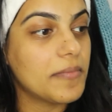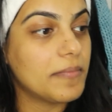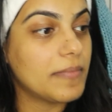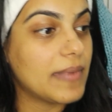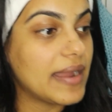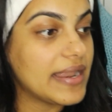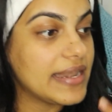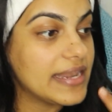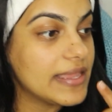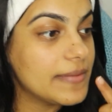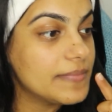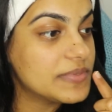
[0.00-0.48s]

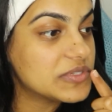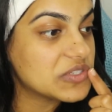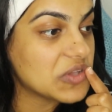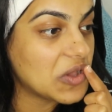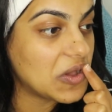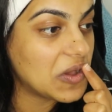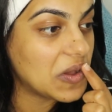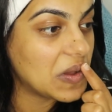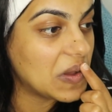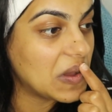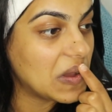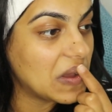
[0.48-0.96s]
my lips
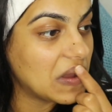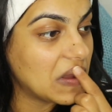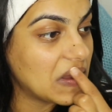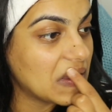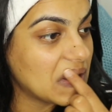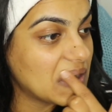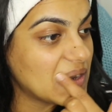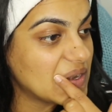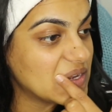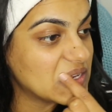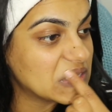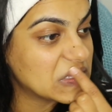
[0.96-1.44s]
are
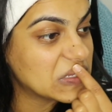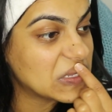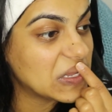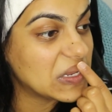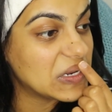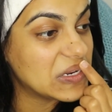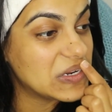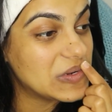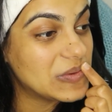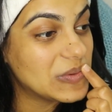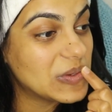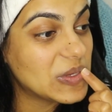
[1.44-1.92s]

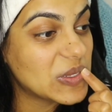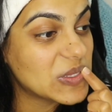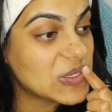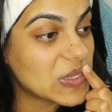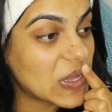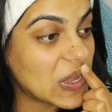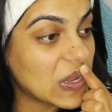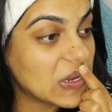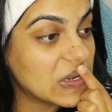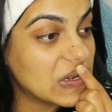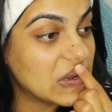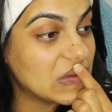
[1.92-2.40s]
discolored because
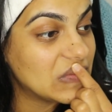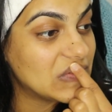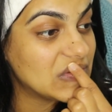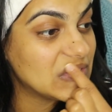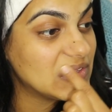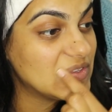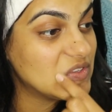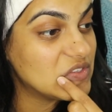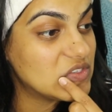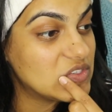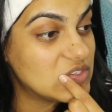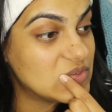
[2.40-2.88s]
I've never
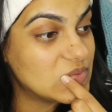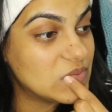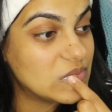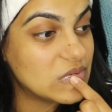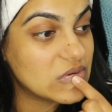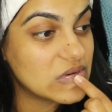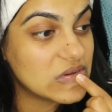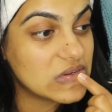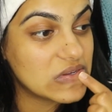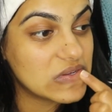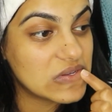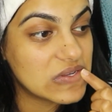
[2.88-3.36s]
been used to
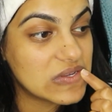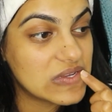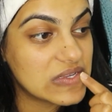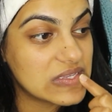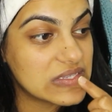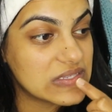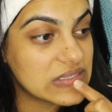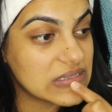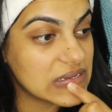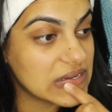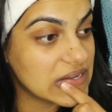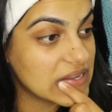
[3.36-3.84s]
put
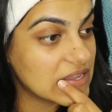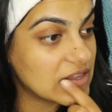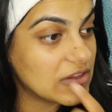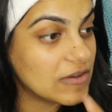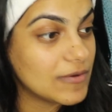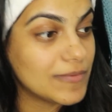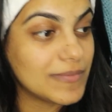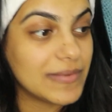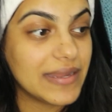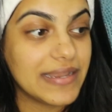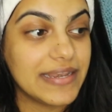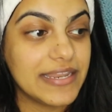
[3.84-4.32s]
sun care
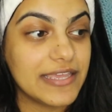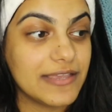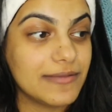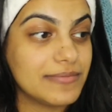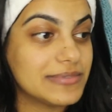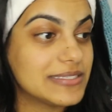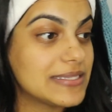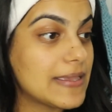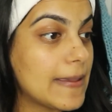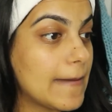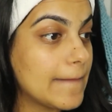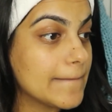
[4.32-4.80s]
on my
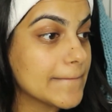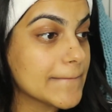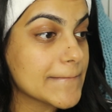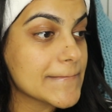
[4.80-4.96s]
lips,